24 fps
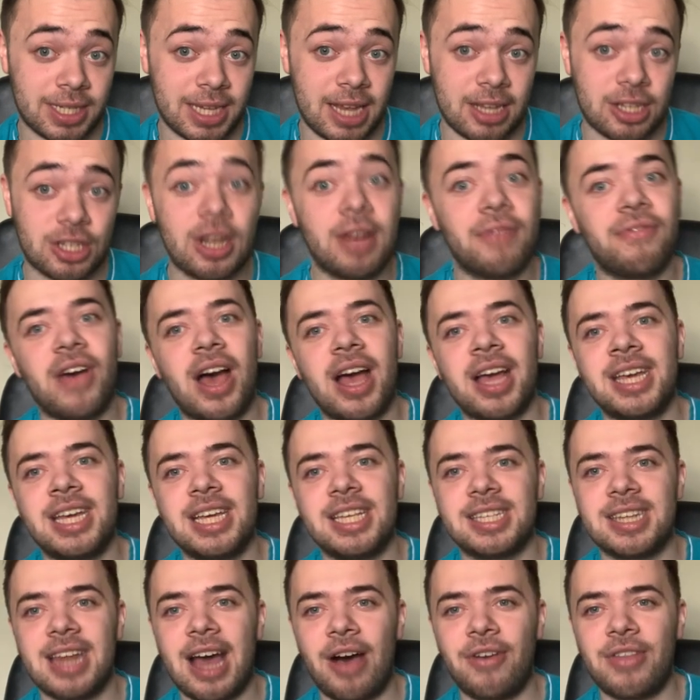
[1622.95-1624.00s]
in, so the fact
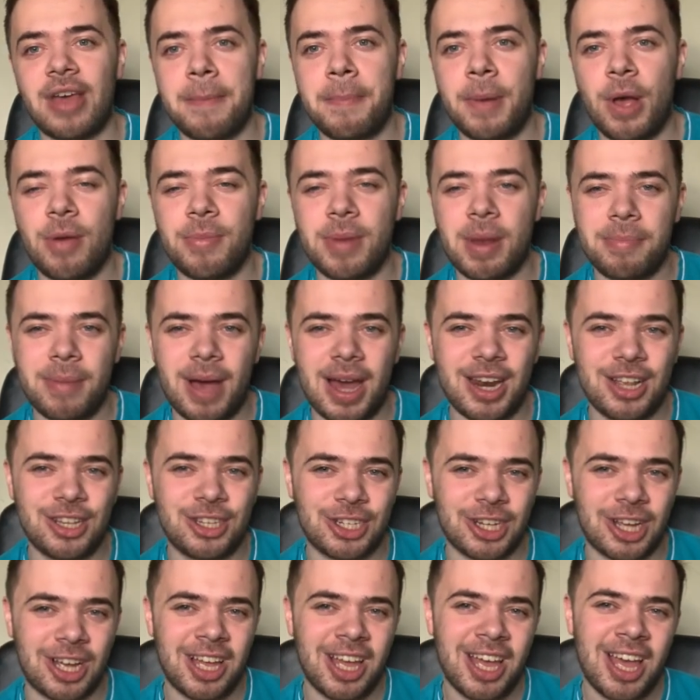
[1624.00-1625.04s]
he's now their permanent
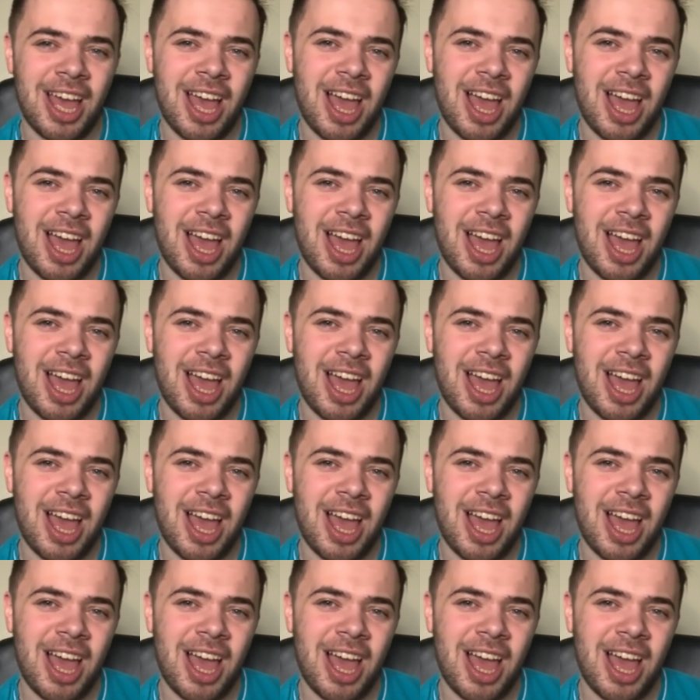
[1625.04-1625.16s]
manager.